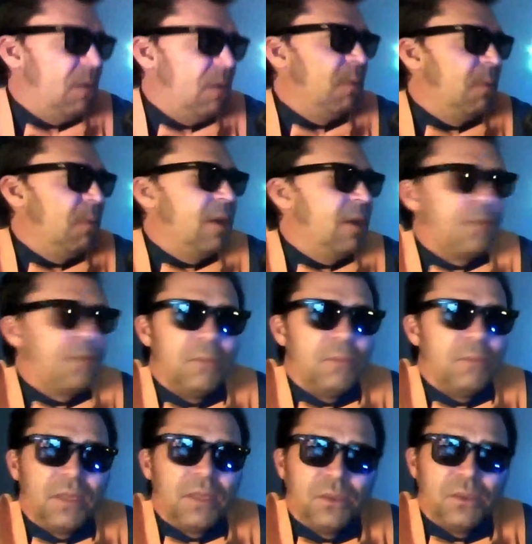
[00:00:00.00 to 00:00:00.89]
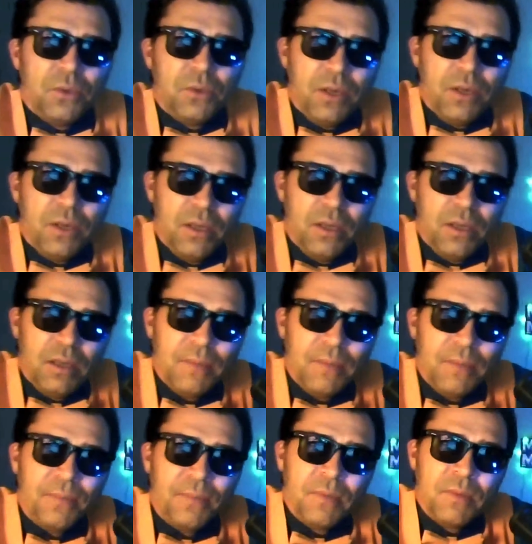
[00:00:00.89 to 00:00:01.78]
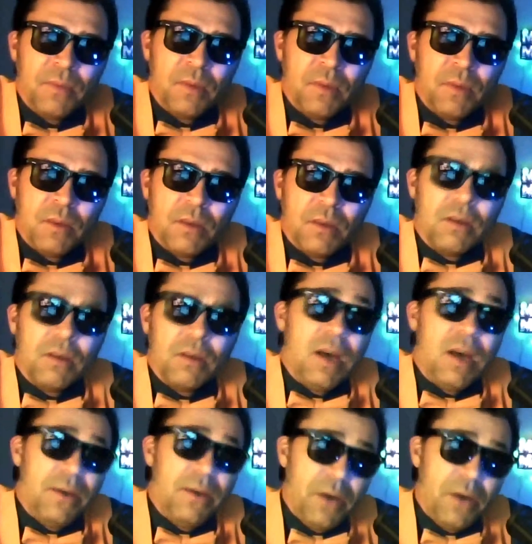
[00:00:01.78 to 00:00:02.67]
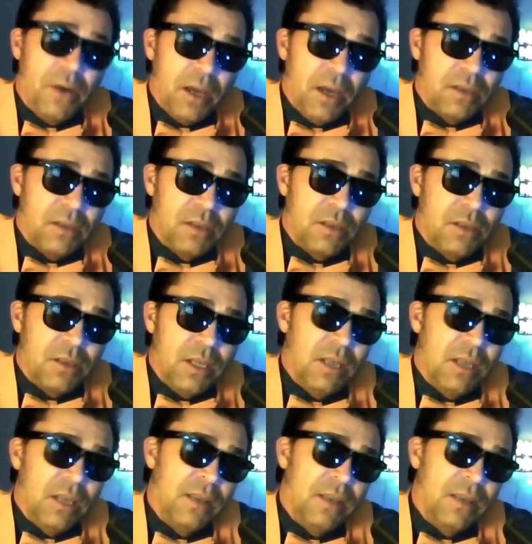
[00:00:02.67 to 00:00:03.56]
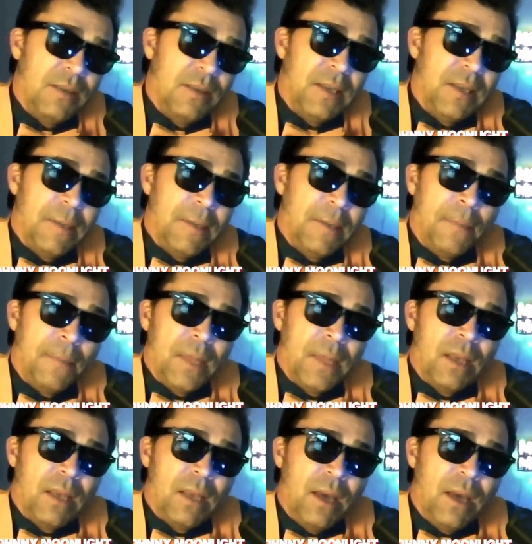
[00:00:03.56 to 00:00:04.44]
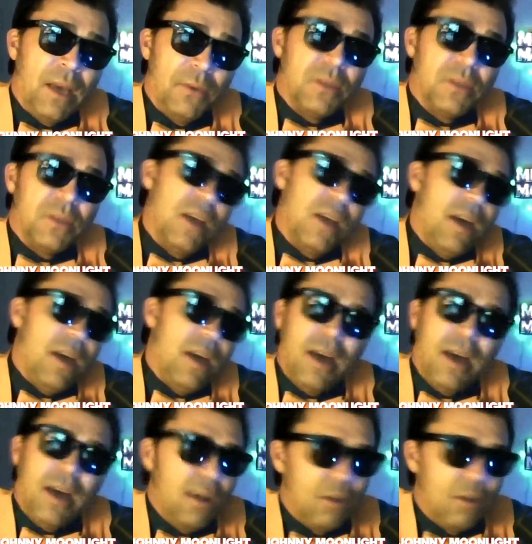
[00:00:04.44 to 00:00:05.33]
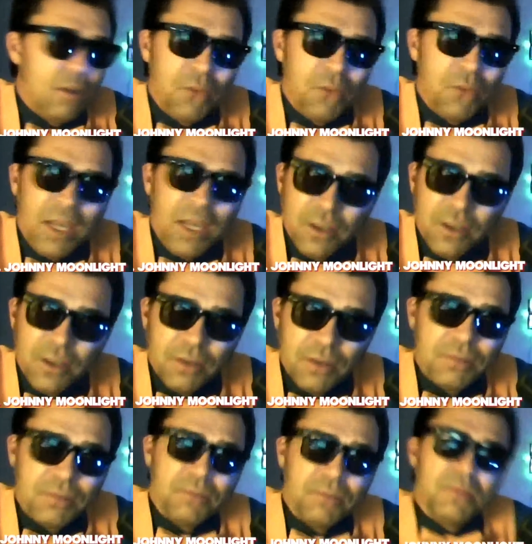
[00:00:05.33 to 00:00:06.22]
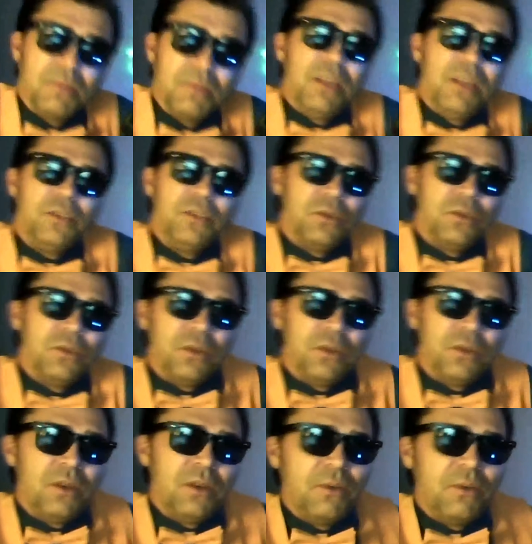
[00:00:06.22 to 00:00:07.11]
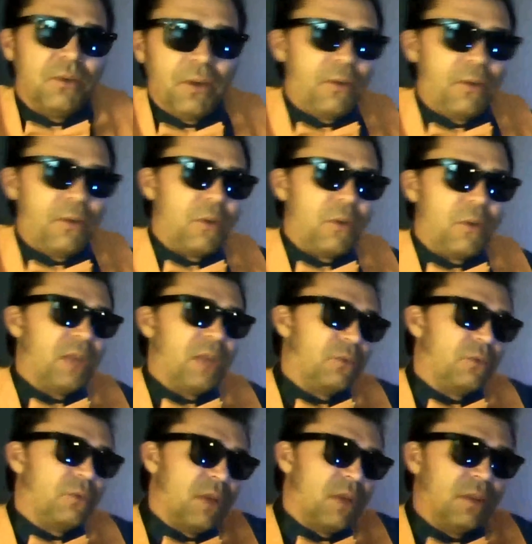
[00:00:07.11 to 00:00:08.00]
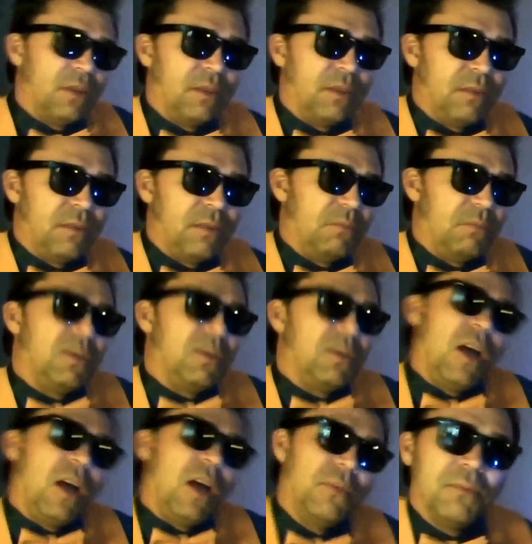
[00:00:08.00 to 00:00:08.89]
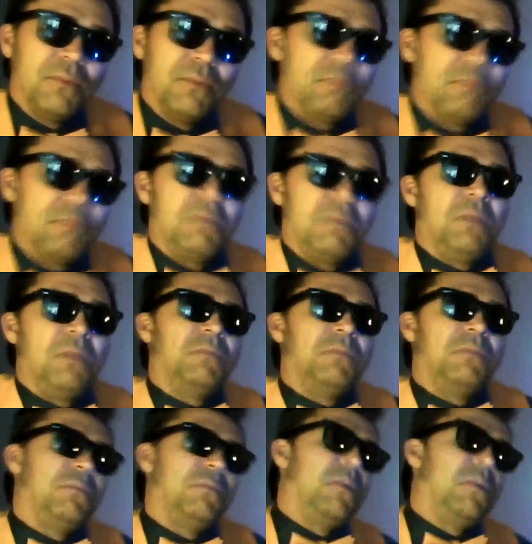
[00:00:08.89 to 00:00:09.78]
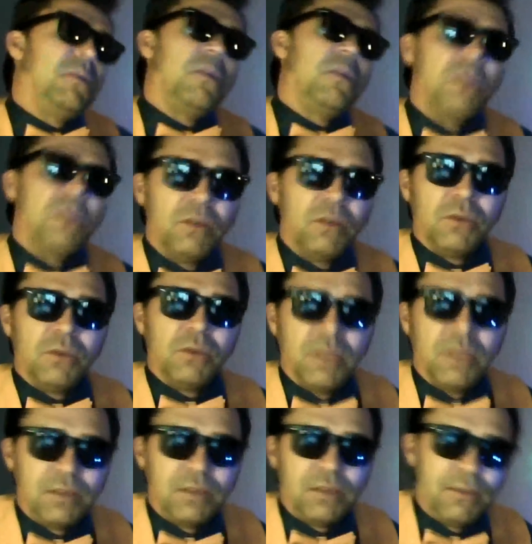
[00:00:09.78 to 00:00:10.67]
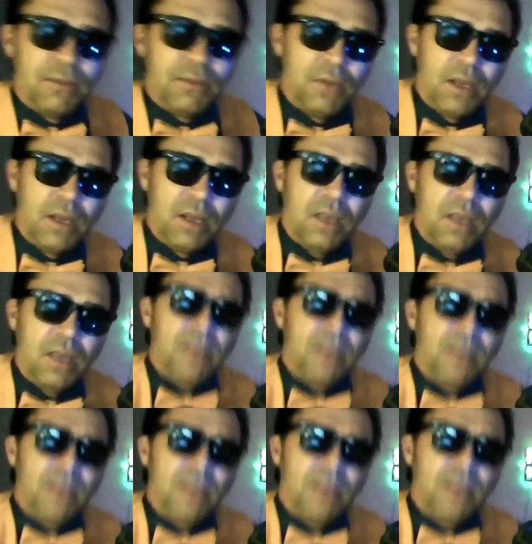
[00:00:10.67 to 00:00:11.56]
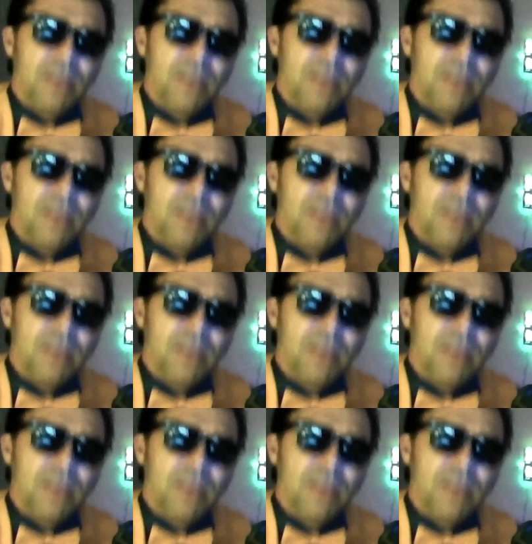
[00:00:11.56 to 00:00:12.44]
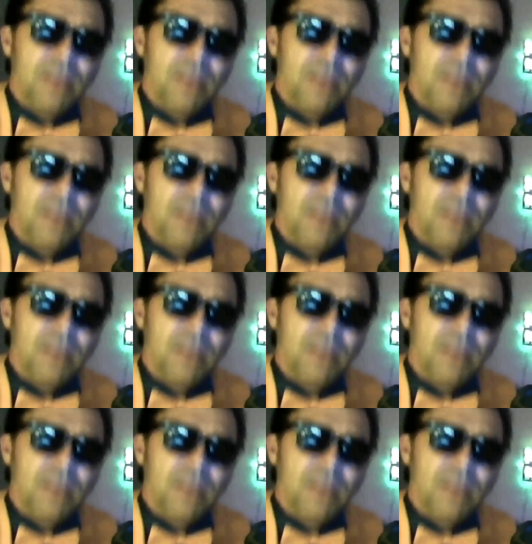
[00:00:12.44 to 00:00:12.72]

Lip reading: back from my tour in Hawaii. Actually, it was only a week-long little tour. You know, we went around the town in Honolulu and stuff like that. And I'm a bit tired tonight,